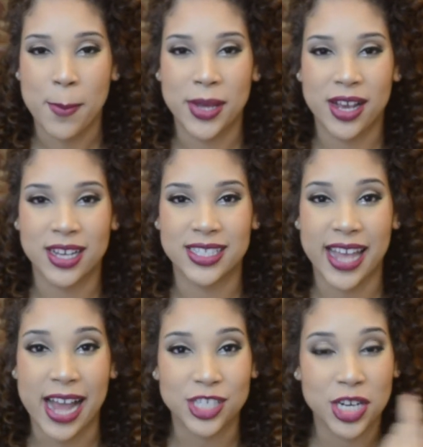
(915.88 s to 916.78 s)
because they
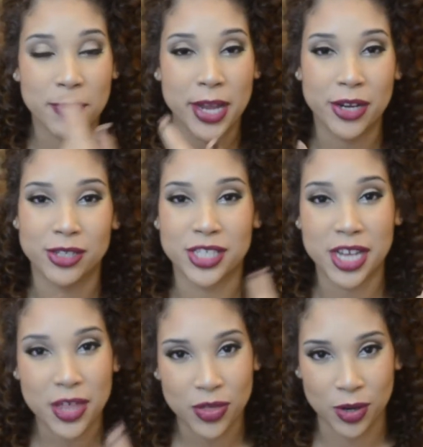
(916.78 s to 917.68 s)
actually make your
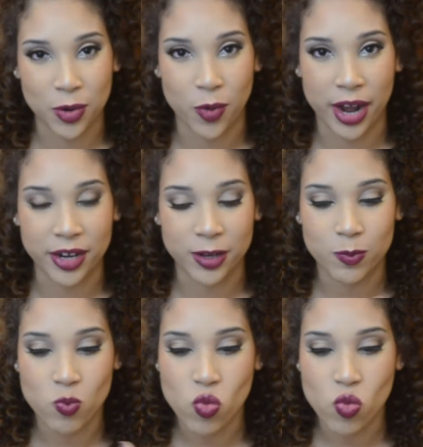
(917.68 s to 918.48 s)
teeth look whiter.